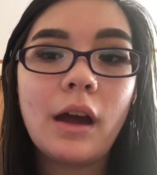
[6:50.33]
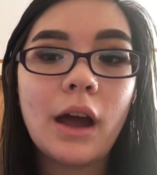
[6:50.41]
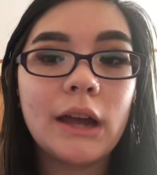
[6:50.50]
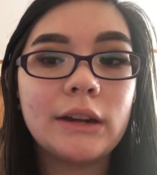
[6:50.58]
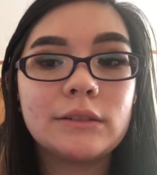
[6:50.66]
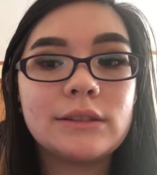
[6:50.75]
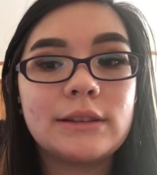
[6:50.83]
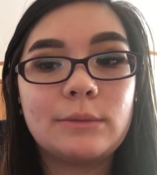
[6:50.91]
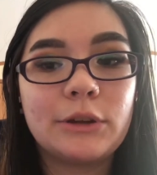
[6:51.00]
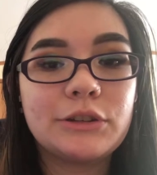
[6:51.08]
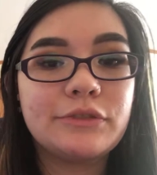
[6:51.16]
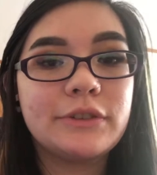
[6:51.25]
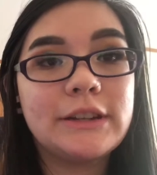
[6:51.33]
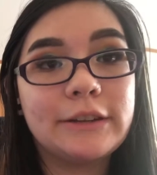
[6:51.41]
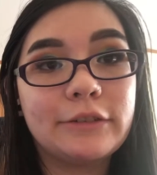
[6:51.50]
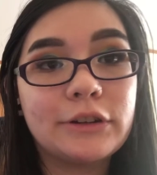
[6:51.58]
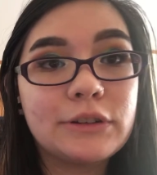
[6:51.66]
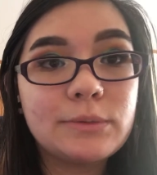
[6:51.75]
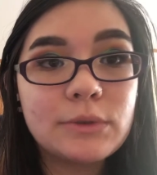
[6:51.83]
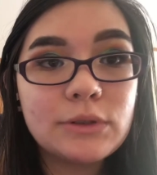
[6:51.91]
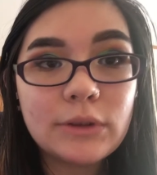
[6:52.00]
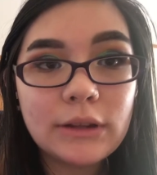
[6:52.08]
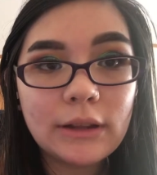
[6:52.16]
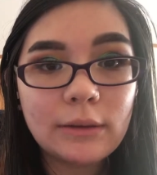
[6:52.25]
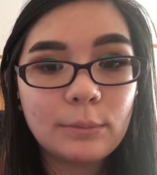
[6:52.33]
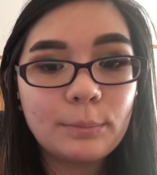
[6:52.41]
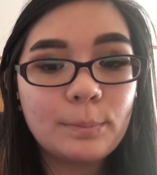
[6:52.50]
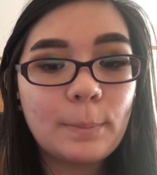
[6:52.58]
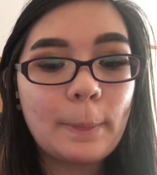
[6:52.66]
I don't see much of a difference between them.